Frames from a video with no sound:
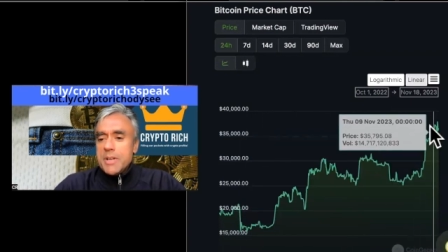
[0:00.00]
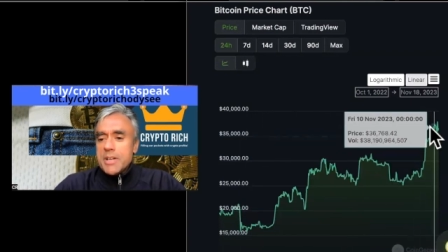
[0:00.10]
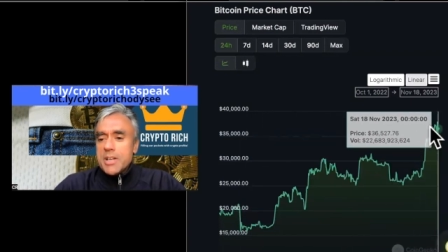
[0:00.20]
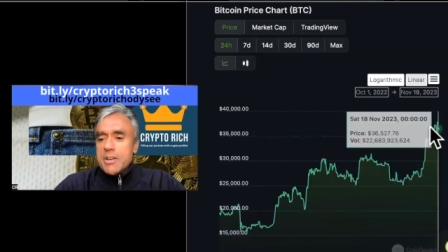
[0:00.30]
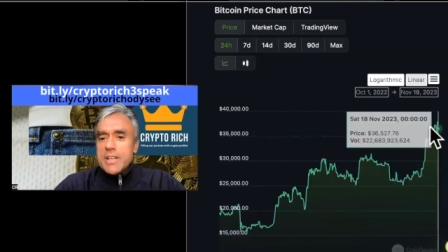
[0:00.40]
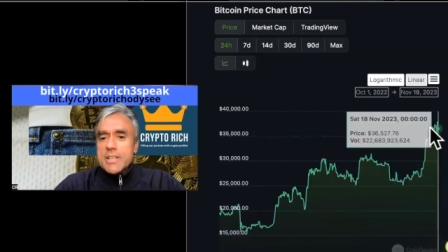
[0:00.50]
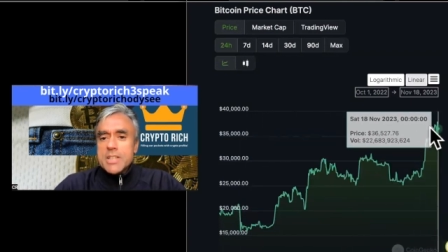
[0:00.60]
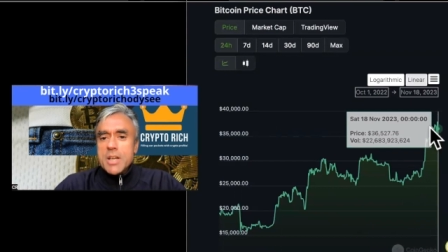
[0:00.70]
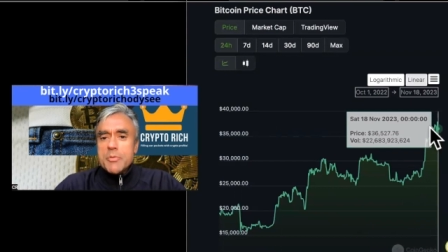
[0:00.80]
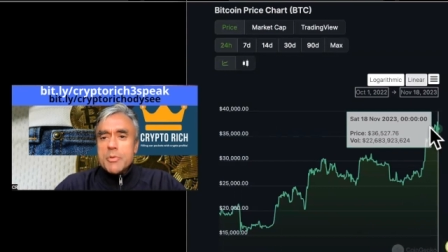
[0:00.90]
And currently, at
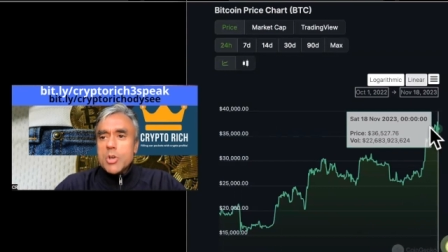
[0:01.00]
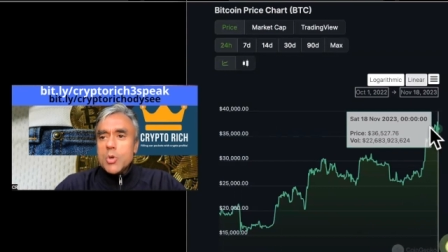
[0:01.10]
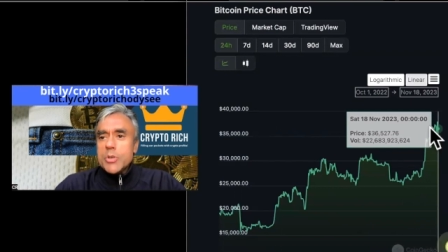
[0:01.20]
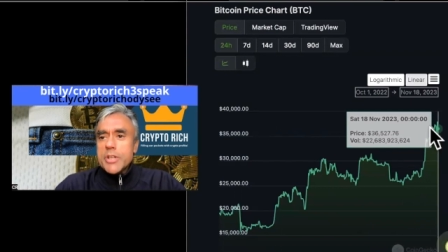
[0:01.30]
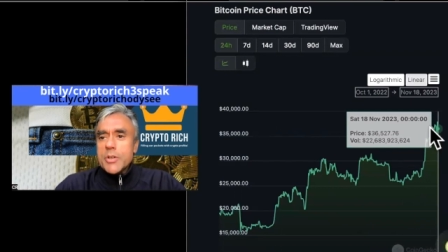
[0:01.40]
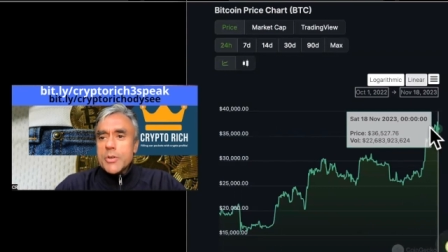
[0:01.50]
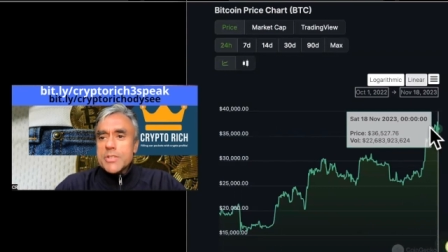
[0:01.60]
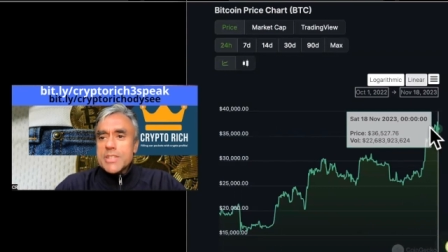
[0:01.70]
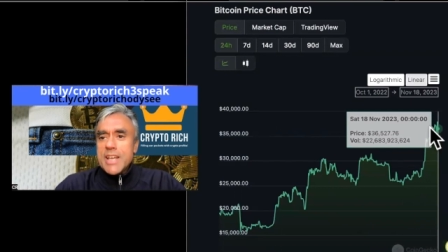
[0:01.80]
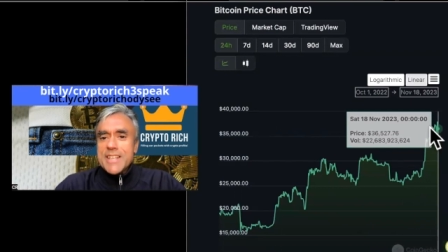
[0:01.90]
time of recording on
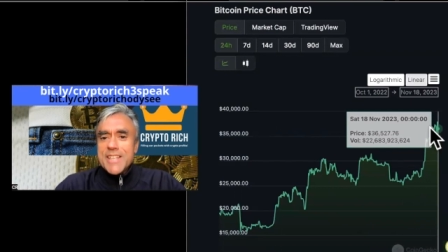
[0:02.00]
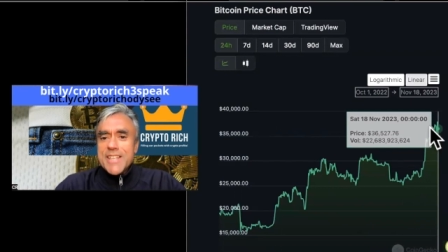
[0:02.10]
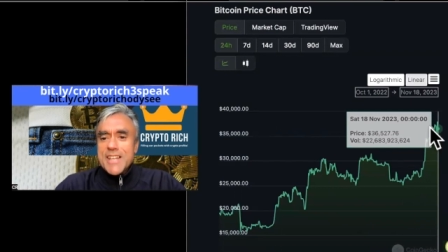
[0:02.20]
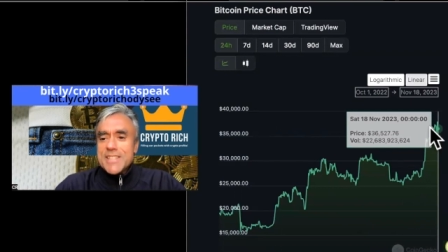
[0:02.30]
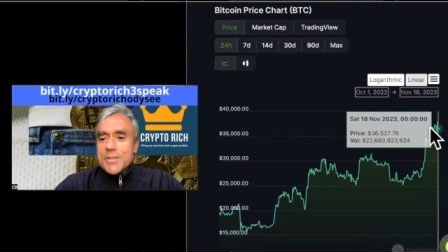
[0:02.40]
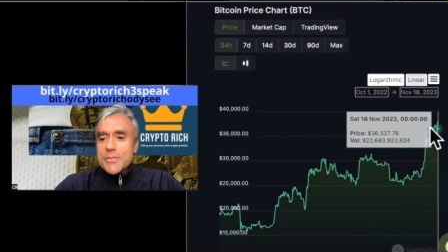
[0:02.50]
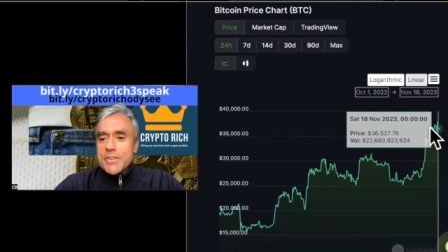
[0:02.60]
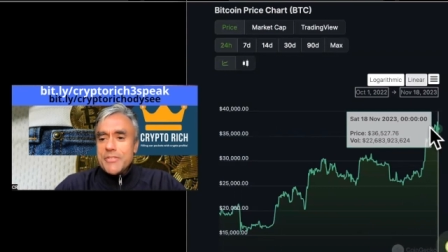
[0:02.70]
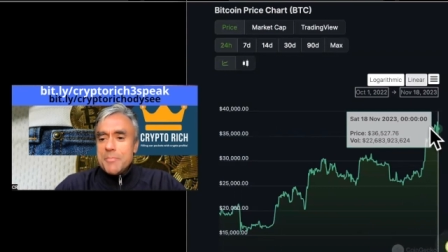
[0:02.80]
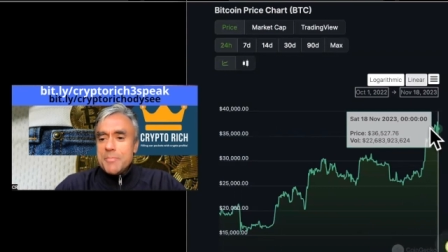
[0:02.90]
Saturday, the 18th of
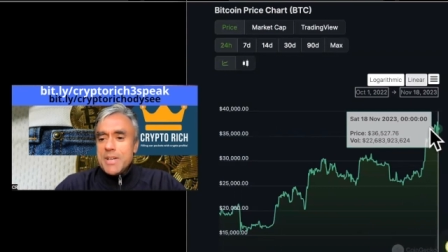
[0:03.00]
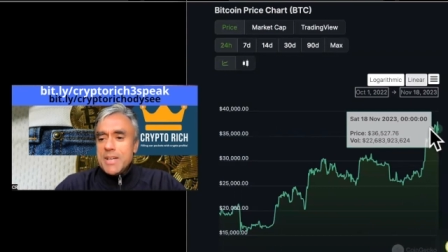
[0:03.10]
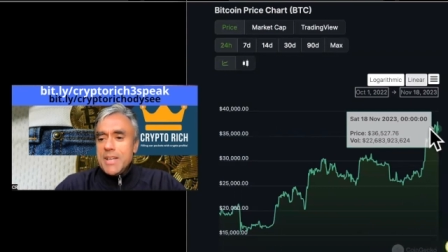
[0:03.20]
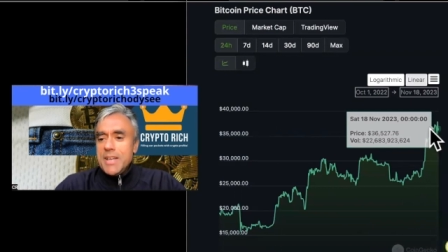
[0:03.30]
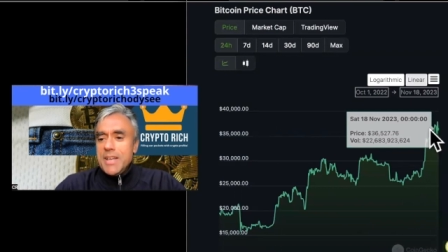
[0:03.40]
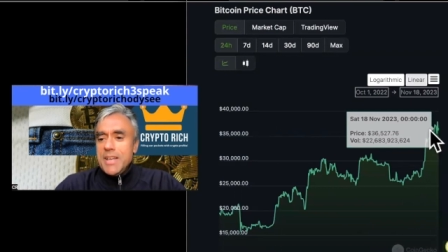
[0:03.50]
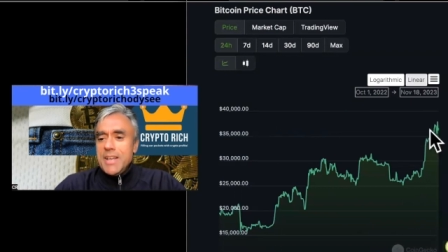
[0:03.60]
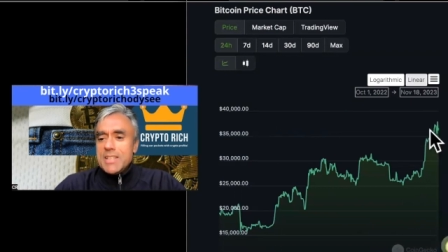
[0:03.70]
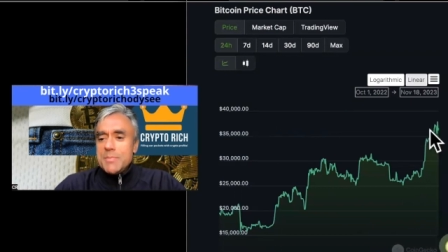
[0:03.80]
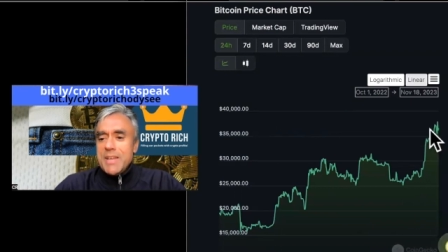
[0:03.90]
November,
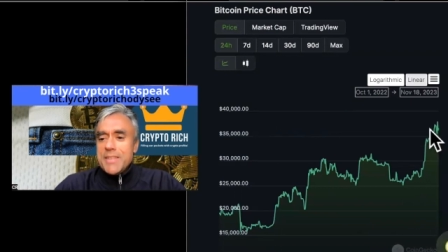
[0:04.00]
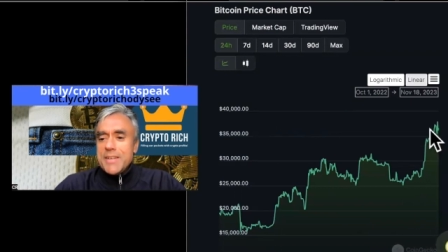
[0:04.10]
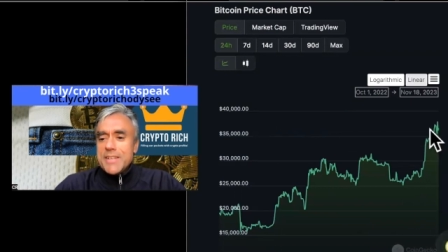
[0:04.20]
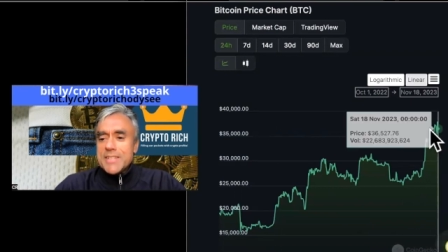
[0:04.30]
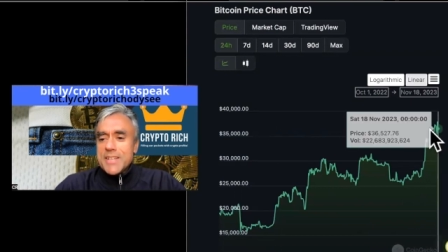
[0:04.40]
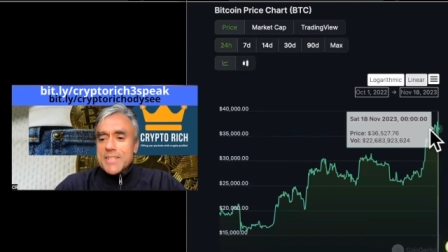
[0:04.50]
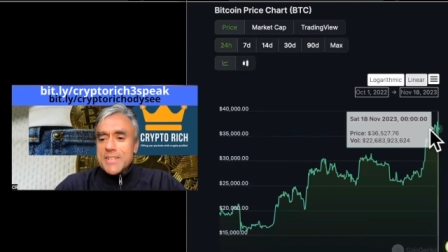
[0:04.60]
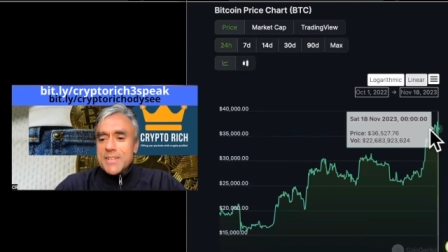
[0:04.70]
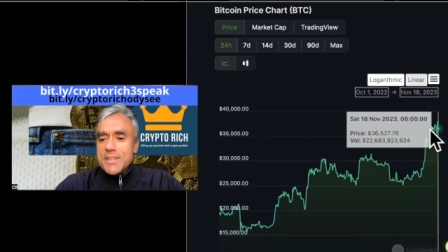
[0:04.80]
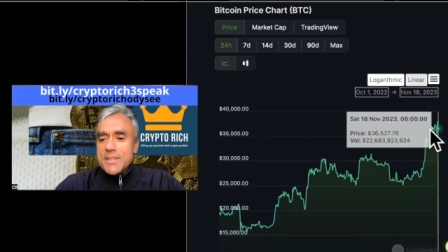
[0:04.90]
it's about
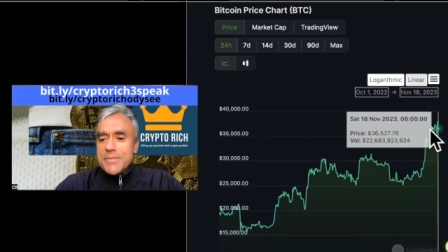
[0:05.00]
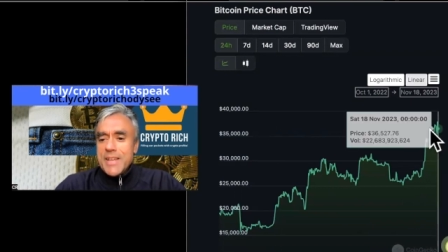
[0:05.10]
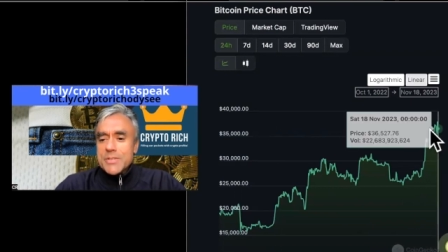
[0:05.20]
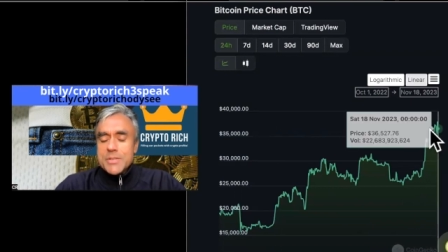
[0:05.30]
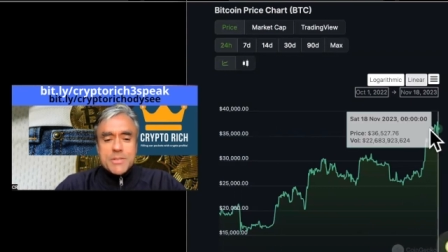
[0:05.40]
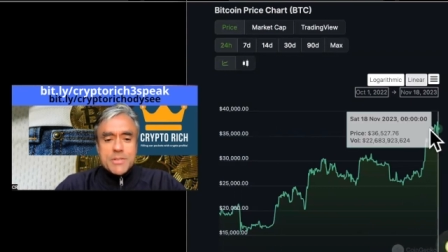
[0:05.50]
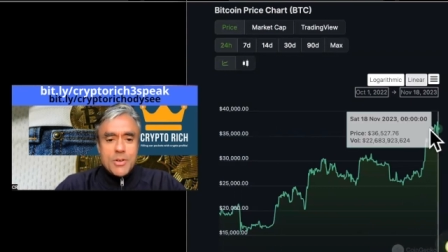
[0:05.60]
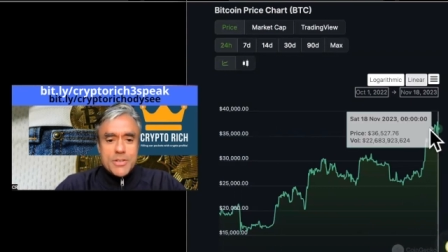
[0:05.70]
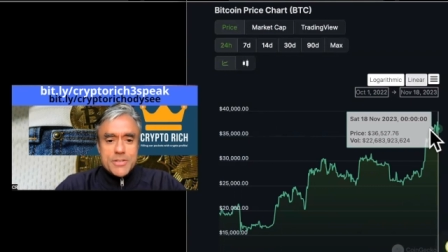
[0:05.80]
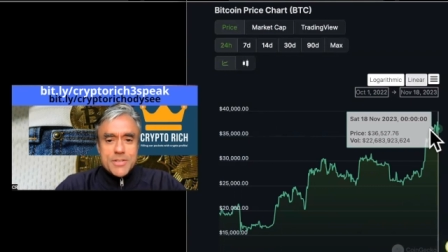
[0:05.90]

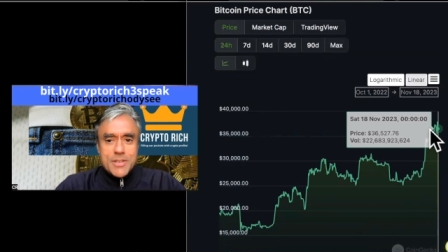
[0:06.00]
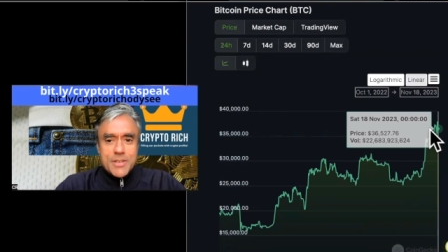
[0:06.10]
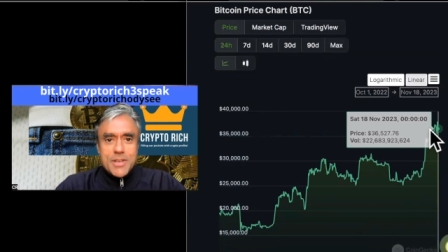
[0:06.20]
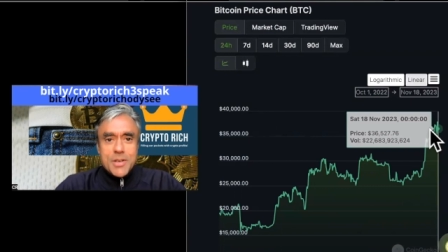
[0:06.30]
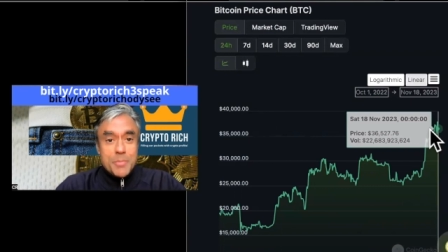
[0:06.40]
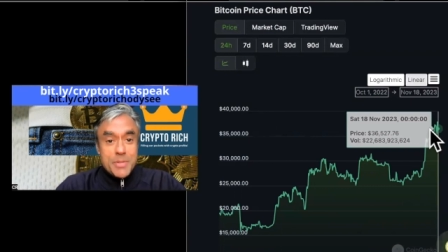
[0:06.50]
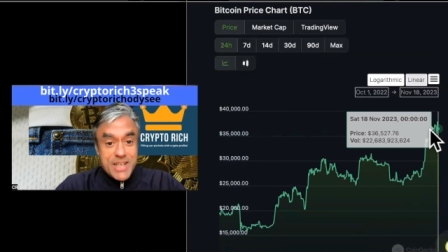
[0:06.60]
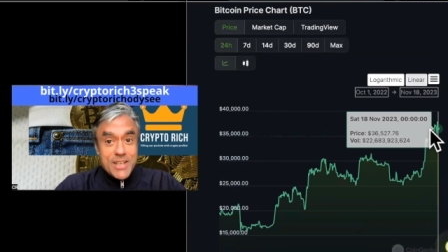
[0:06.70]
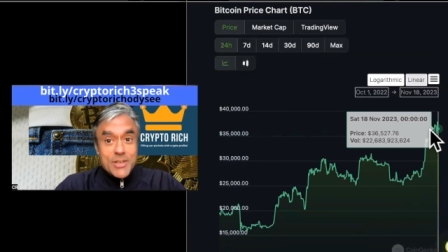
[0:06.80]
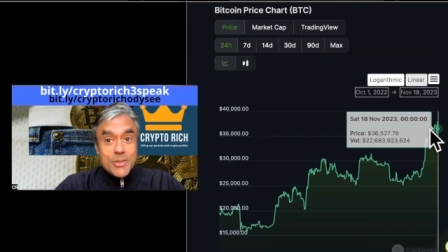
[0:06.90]
$36,500. But
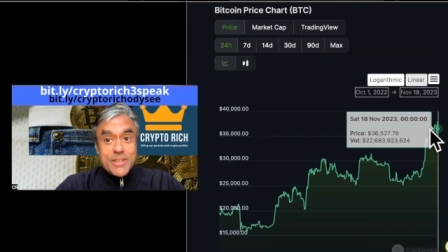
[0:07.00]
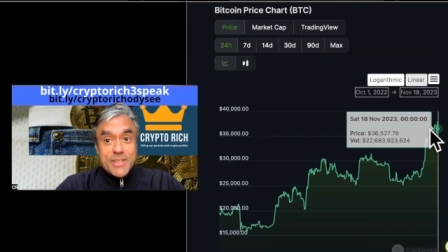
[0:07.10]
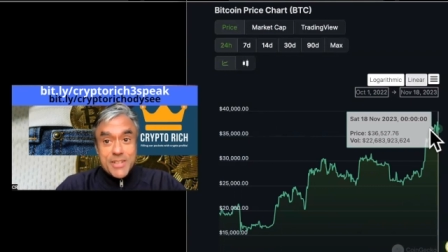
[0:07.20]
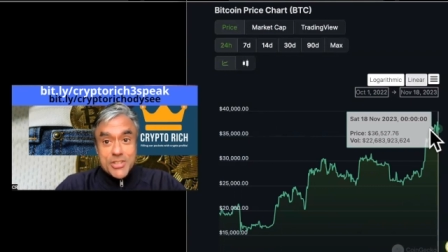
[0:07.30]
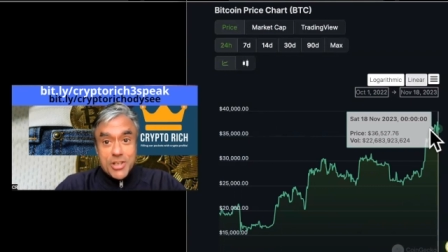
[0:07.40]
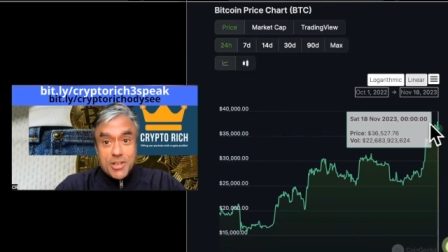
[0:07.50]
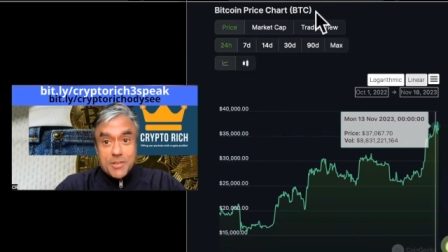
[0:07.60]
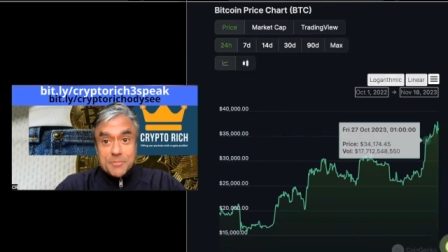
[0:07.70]
take a look at this chart.